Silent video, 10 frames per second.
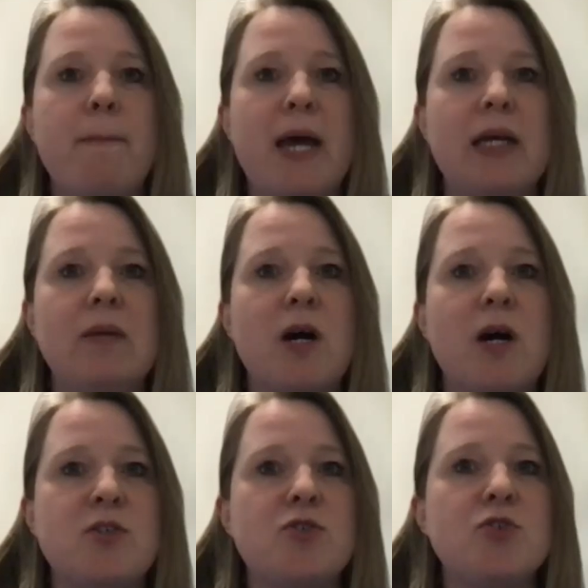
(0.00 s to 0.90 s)
Becky
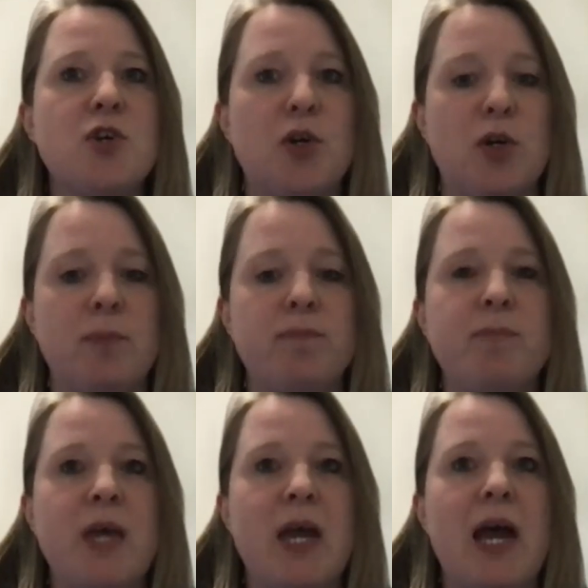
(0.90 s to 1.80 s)
Mosser's term
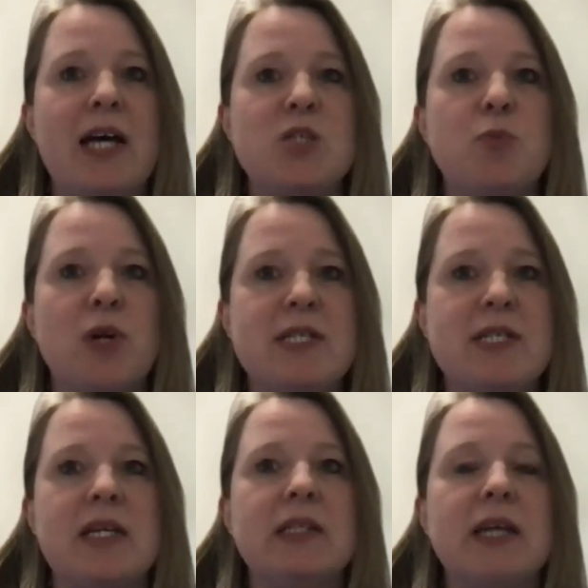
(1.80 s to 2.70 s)
as
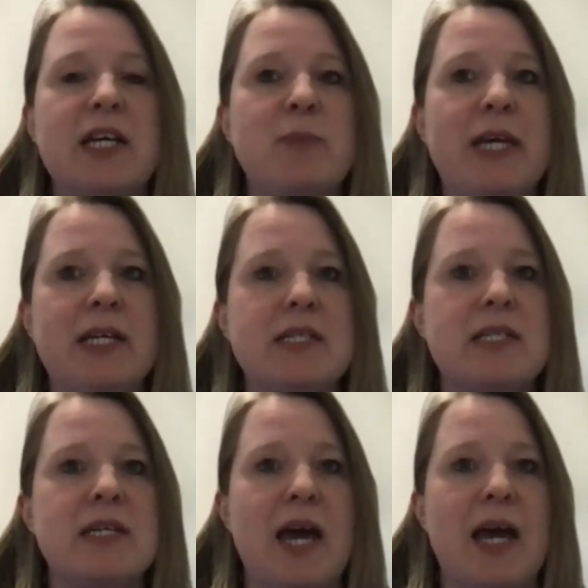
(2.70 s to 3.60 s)
president elect begins
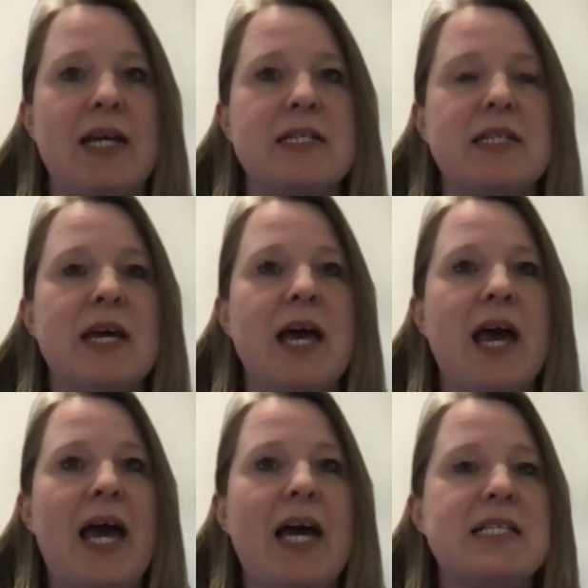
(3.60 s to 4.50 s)
tonight,
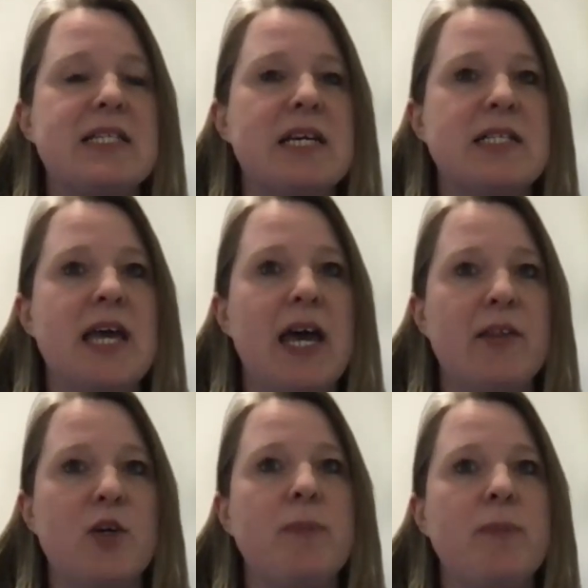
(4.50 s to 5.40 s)
as does Heather